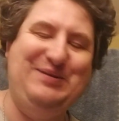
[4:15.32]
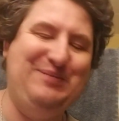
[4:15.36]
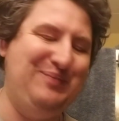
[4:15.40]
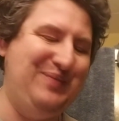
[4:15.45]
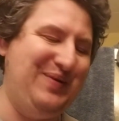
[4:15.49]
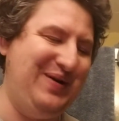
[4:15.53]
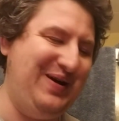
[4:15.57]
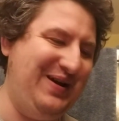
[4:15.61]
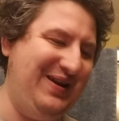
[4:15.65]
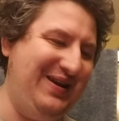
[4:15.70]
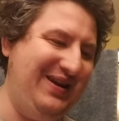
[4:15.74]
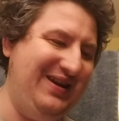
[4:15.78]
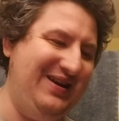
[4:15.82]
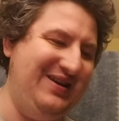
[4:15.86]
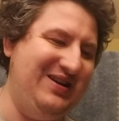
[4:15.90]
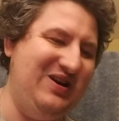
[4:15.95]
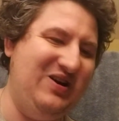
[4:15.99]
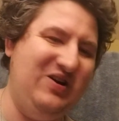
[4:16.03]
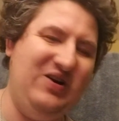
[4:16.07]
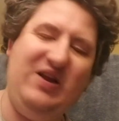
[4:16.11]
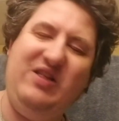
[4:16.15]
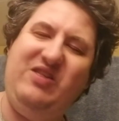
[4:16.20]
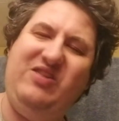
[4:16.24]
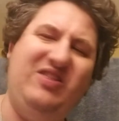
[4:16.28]
but you
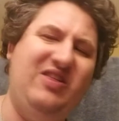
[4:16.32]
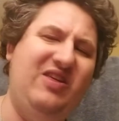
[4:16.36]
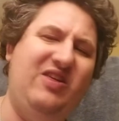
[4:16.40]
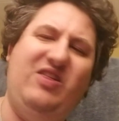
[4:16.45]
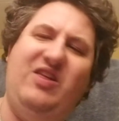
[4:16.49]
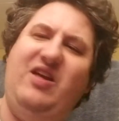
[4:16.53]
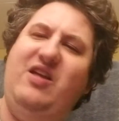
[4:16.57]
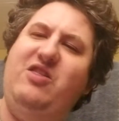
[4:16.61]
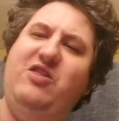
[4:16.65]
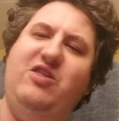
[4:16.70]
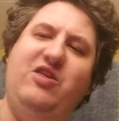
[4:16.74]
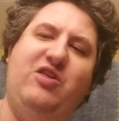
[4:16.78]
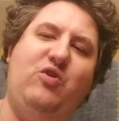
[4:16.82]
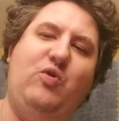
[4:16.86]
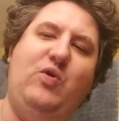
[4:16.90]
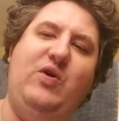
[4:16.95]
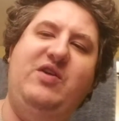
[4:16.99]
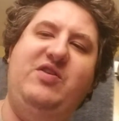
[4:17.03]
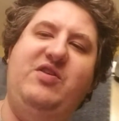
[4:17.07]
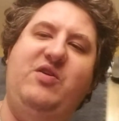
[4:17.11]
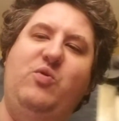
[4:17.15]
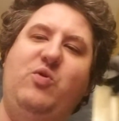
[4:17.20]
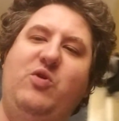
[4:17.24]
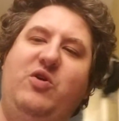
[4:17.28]
know it's this it's this
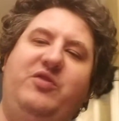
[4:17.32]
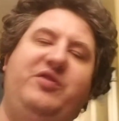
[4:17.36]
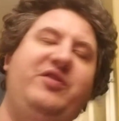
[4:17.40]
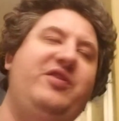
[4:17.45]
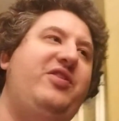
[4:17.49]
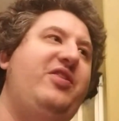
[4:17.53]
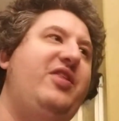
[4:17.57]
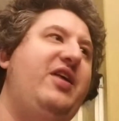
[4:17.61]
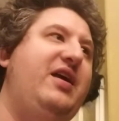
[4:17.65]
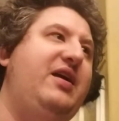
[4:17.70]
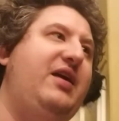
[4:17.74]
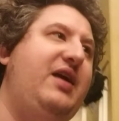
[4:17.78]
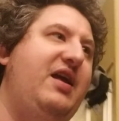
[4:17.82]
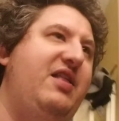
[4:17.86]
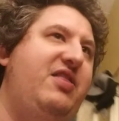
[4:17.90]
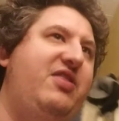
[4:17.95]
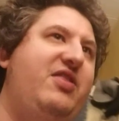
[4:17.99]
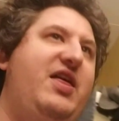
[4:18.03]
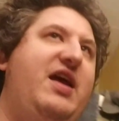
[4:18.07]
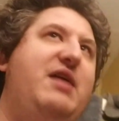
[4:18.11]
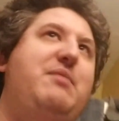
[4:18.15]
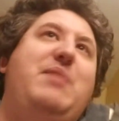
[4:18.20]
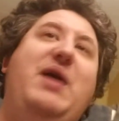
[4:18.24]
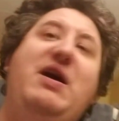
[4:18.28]
crazy world it's like it's
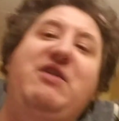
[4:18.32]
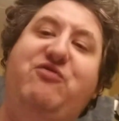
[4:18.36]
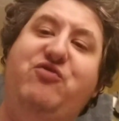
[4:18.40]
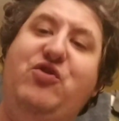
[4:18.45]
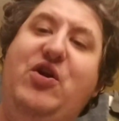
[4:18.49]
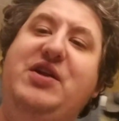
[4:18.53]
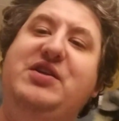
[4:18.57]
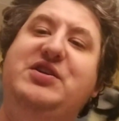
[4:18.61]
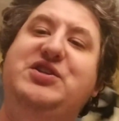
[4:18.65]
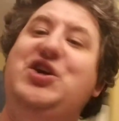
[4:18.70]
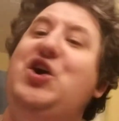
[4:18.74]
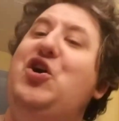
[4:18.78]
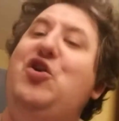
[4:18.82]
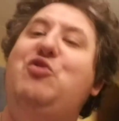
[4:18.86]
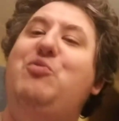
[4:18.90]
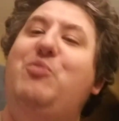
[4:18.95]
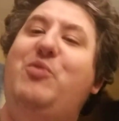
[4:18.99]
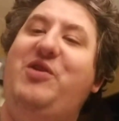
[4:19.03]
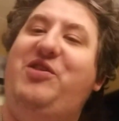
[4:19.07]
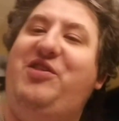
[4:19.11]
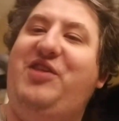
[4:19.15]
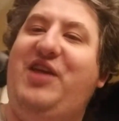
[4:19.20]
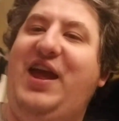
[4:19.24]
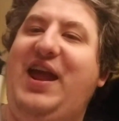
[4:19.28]
like my friend dome
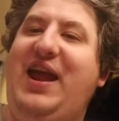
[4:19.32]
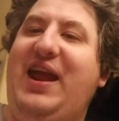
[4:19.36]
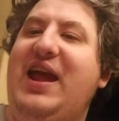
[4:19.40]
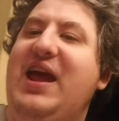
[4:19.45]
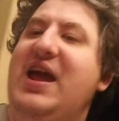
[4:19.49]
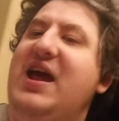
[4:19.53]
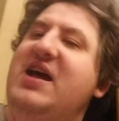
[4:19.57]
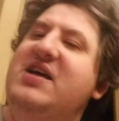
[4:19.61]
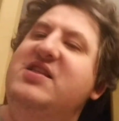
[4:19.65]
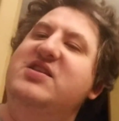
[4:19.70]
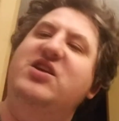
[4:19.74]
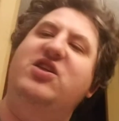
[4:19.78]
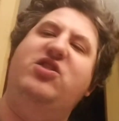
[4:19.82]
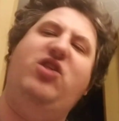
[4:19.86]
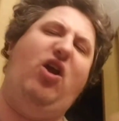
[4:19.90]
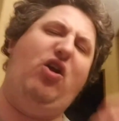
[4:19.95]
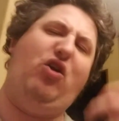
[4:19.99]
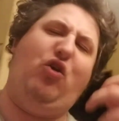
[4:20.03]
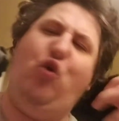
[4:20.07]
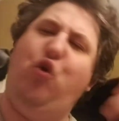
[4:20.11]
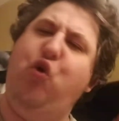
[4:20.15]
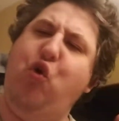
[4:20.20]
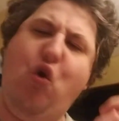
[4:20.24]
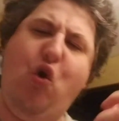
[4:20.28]
was saying it's a
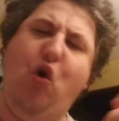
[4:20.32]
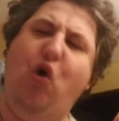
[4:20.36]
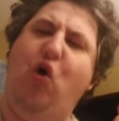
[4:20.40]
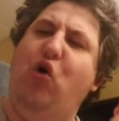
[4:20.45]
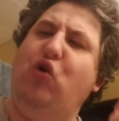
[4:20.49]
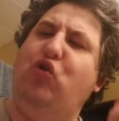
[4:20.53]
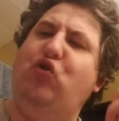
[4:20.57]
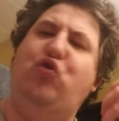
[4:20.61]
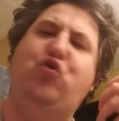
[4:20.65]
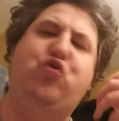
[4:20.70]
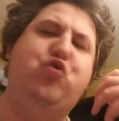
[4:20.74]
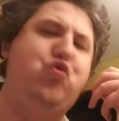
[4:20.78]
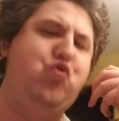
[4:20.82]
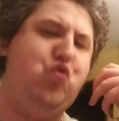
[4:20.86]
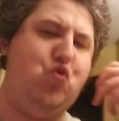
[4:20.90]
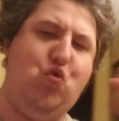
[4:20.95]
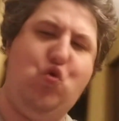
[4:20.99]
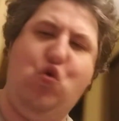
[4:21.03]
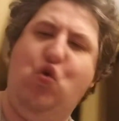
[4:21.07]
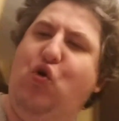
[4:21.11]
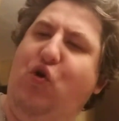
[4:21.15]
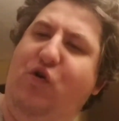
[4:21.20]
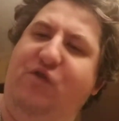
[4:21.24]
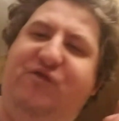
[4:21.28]
cruel
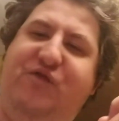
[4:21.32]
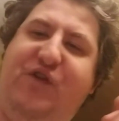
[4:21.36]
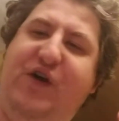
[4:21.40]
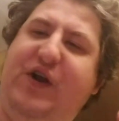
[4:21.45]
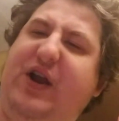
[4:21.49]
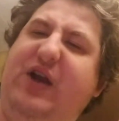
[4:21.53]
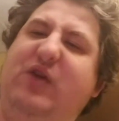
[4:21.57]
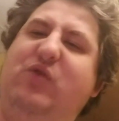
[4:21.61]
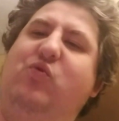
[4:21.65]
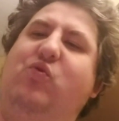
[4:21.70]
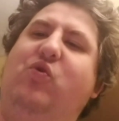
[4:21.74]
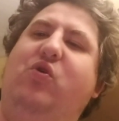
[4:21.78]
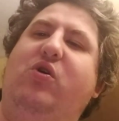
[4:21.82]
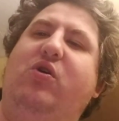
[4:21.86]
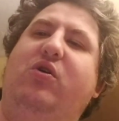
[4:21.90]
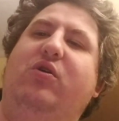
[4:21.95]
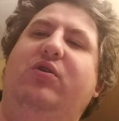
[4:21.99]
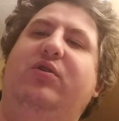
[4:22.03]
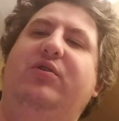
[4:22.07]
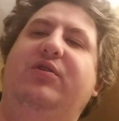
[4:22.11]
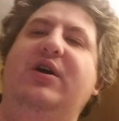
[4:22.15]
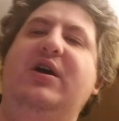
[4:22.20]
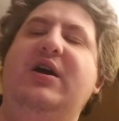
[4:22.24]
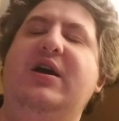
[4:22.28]
cruel fucking
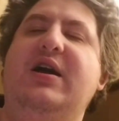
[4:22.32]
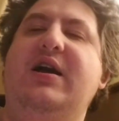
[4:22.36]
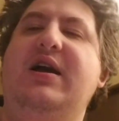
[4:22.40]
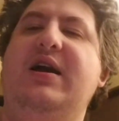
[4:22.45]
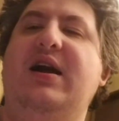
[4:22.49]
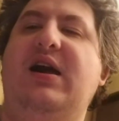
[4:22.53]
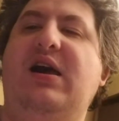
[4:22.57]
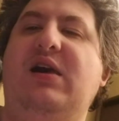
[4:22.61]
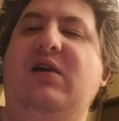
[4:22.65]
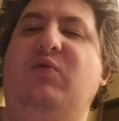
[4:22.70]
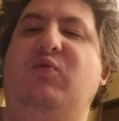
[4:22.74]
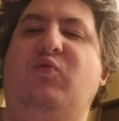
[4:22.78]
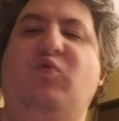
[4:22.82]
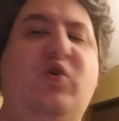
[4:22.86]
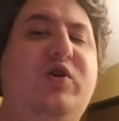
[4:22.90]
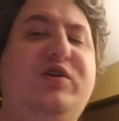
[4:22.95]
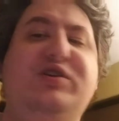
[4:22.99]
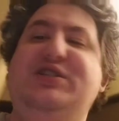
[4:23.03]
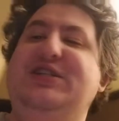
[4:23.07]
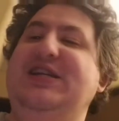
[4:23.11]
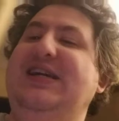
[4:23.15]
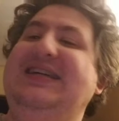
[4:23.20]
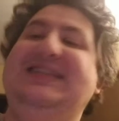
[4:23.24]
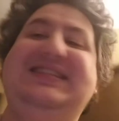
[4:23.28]
world and we're
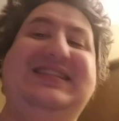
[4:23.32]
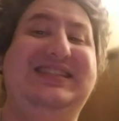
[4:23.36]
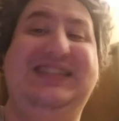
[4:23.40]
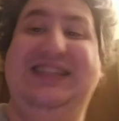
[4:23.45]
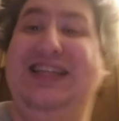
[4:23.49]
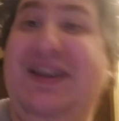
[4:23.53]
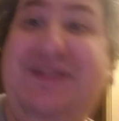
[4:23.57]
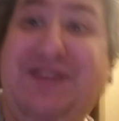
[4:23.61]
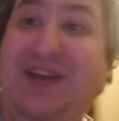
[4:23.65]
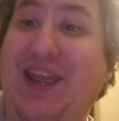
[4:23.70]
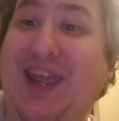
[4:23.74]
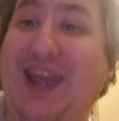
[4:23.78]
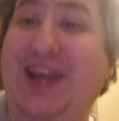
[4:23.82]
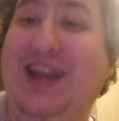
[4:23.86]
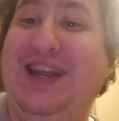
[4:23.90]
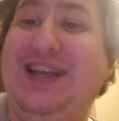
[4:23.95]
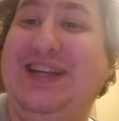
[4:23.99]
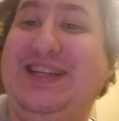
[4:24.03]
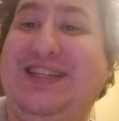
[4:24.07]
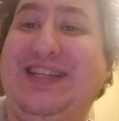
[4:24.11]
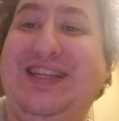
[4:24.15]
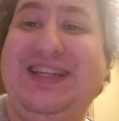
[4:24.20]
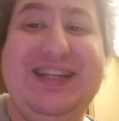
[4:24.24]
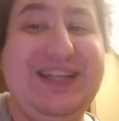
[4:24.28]
just living in
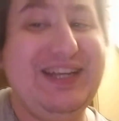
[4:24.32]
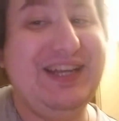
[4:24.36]
it